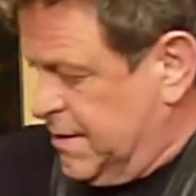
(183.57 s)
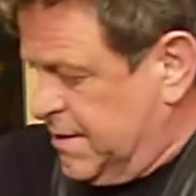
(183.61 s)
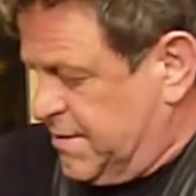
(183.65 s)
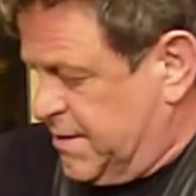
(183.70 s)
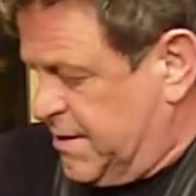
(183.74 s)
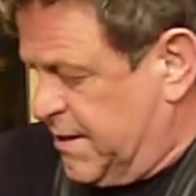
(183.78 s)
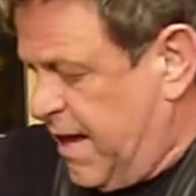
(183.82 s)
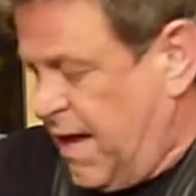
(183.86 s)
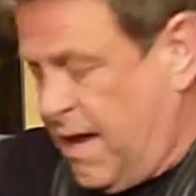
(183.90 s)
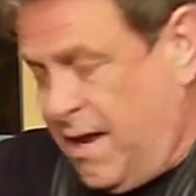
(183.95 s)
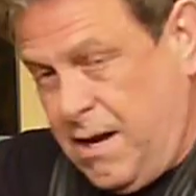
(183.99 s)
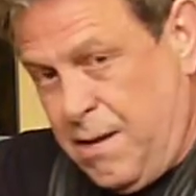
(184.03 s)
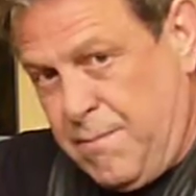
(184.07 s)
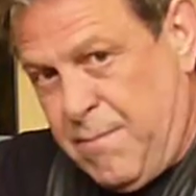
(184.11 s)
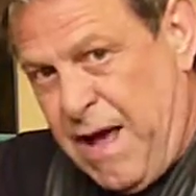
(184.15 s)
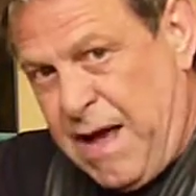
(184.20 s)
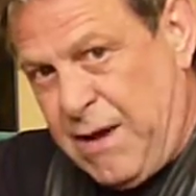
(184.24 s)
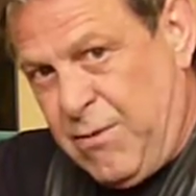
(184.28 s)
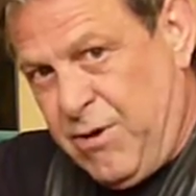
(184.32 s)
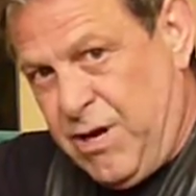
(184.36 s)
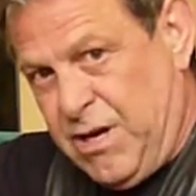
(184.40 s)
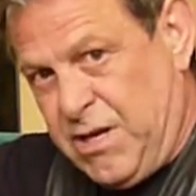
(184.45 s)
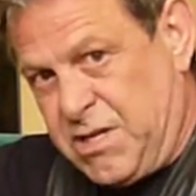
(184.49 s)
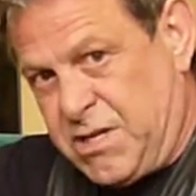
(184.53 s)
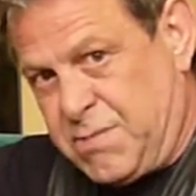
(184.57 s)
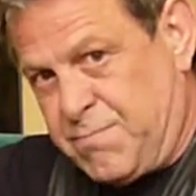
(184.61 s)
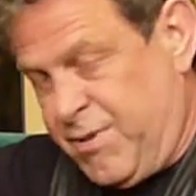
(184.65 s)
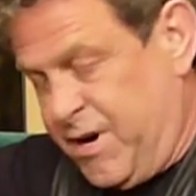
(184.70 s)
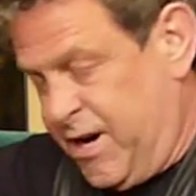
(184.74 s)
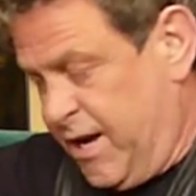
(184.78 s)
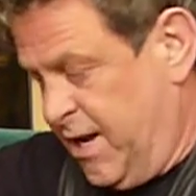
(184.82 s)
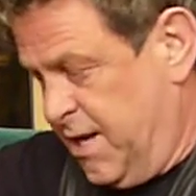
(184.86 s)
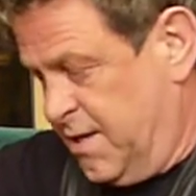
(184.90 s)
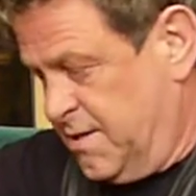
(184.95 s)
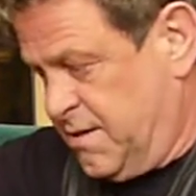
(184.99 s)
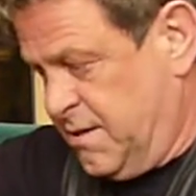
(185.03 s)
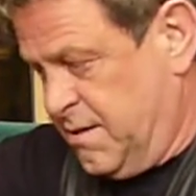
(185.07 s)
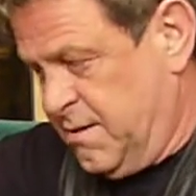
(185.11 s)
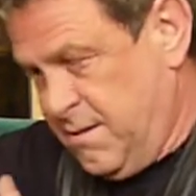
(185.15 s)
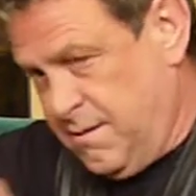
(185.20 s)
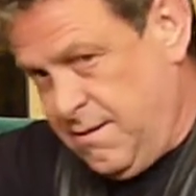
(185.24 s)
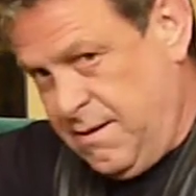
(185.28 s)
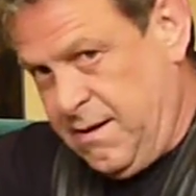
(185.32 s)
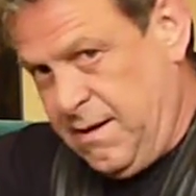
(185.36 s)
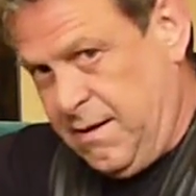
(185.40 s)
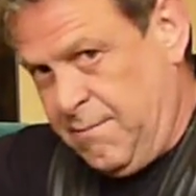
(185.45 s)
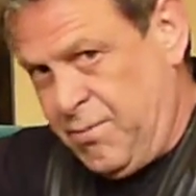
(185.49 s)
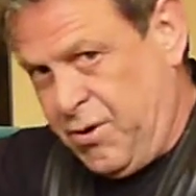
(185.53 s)
to get in the back where the spring is
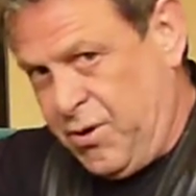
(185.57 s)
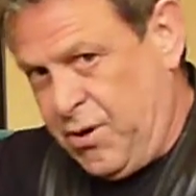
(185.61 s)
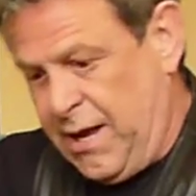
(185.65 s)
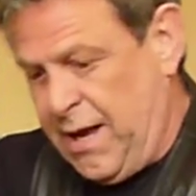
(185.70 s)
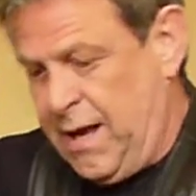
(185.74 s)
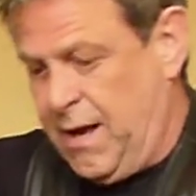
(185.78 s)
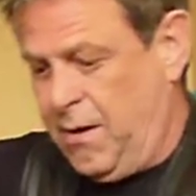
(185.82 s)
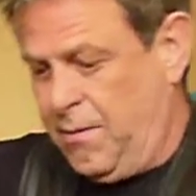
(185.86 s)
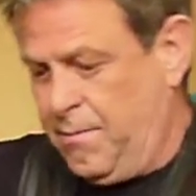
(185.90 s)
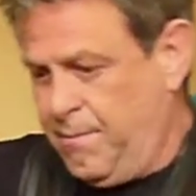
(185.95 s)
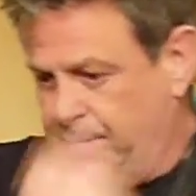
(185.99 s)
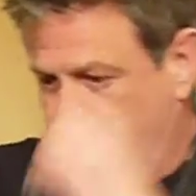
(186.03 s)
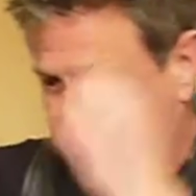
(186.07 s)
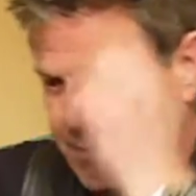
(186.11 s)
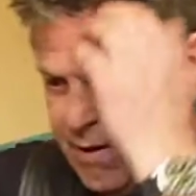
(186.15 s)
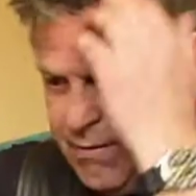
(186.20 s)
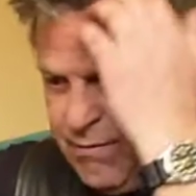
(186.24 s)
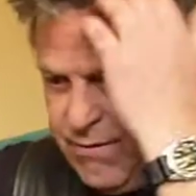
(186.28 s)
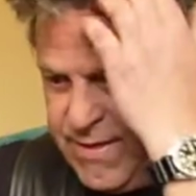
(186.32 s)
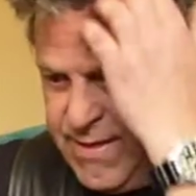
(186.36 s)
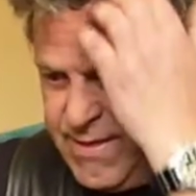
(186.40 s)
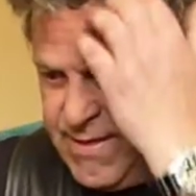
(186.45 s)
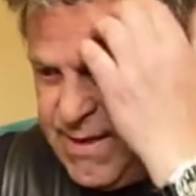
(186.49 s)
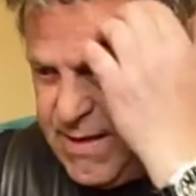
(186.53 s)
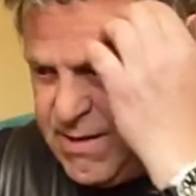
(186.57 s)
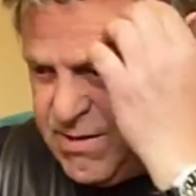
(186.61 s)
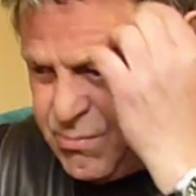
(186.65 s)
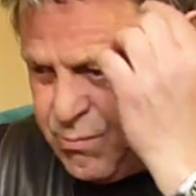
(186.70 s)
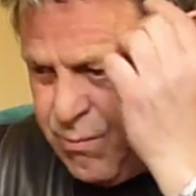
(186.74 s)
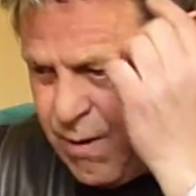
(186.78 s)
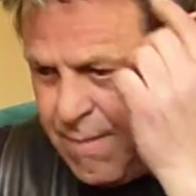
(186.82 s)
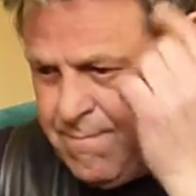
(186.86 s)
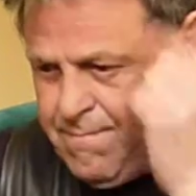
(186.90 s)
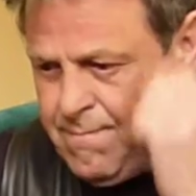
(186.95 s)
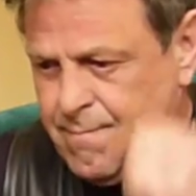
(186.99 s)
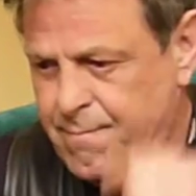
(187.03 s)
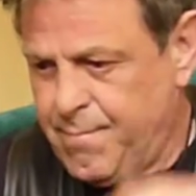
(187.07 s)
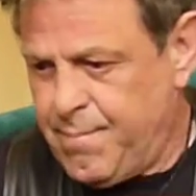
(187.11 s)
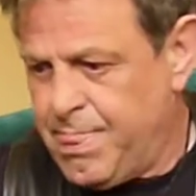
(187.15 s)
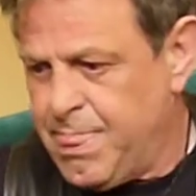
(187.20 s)
and put it out. But with this one,